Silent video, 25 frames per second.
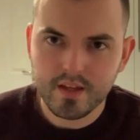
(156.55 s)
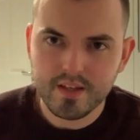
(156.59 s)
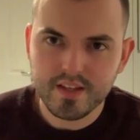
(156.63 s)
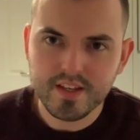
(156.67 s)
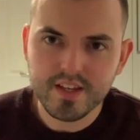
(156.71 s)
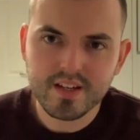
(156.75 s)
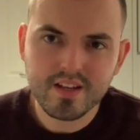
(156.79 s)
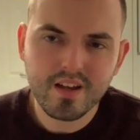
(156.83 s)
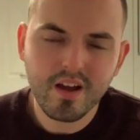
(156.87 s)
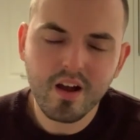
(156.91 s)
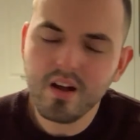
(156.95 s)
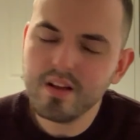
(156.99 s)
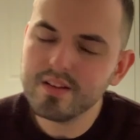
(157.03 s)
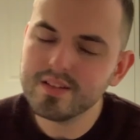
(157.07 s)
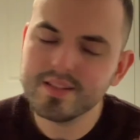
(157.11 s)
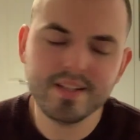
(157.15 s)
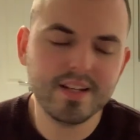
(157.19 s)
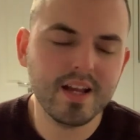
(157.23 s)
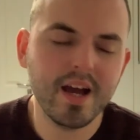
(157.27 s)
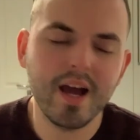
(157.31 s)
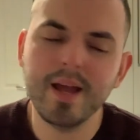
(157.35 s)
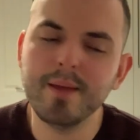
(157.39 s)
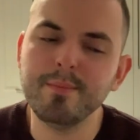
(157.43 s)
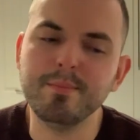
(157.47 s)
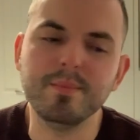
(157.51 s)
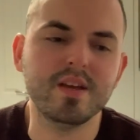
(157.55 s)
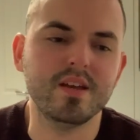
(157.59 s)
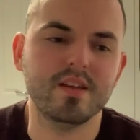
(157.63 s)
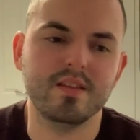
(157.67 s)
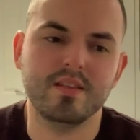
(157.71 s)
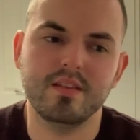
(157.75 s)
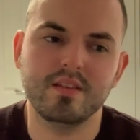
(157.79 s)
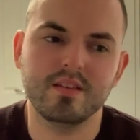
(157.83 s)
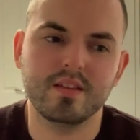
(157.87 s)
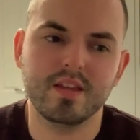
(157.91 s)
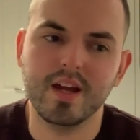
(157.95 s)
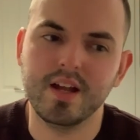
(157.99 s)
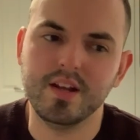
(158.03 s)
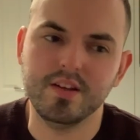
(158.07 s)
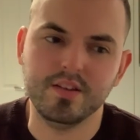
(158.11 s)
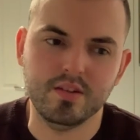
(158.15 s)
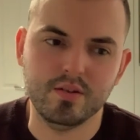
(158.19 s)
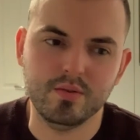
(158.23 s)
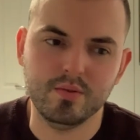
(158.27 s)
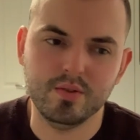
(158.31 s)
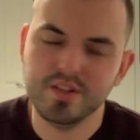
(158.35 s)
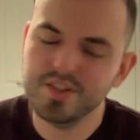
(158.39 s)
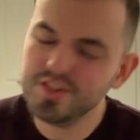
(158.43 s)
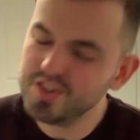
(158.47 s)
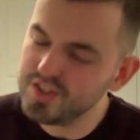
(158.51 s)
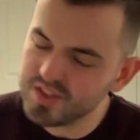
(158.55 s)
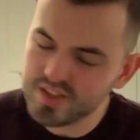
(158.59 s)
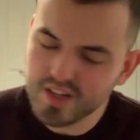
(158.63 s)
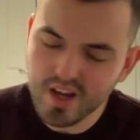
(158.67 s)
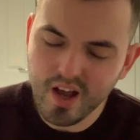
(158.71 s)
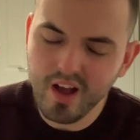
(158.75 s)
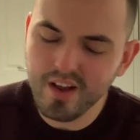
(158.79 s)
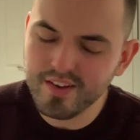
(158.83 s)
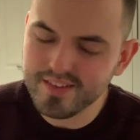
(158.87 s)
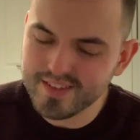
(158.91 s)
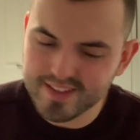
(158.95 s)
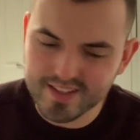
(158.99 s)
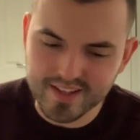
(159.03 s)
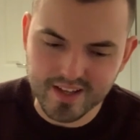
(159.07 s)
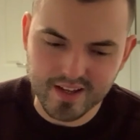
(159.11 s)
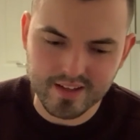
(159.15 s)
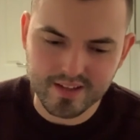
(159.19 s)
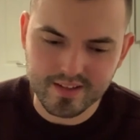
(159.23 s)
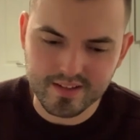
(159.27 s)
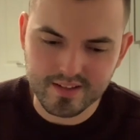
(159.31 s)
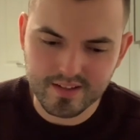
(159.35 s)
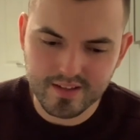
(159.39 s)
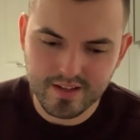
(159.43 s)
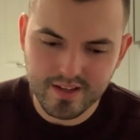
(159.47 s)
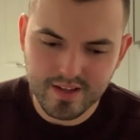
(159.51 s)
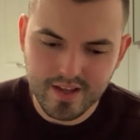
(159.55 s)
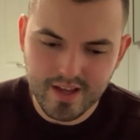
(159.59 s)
You can't deny Myth, can you? You just can't deny it.